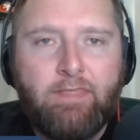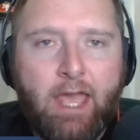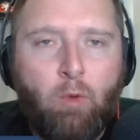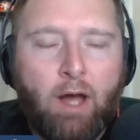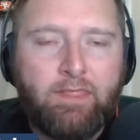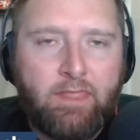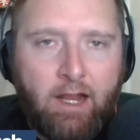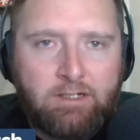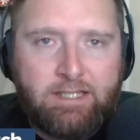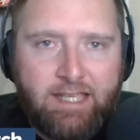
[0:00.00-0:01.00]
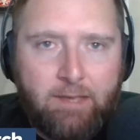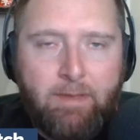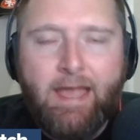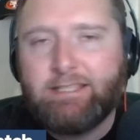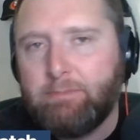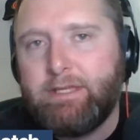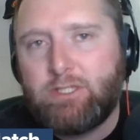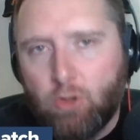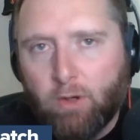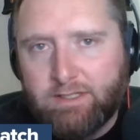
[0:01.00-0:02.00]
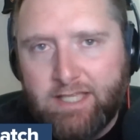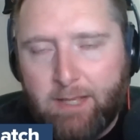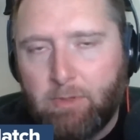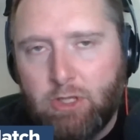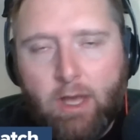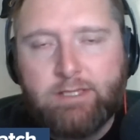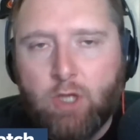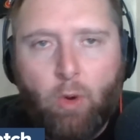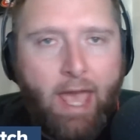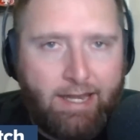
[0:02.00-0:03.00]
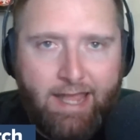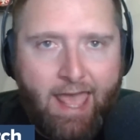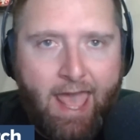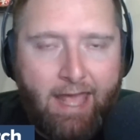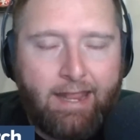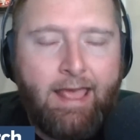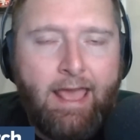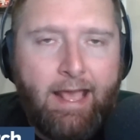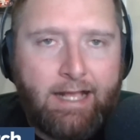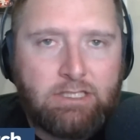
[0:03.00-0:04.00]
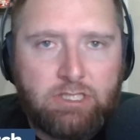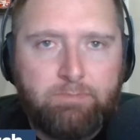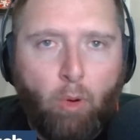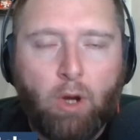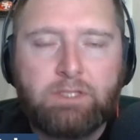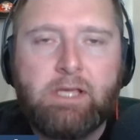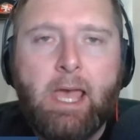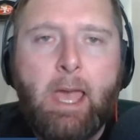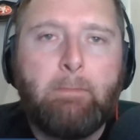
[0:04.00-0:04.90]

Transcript: They want their team to beat your team when you guys go head-to-head in sports.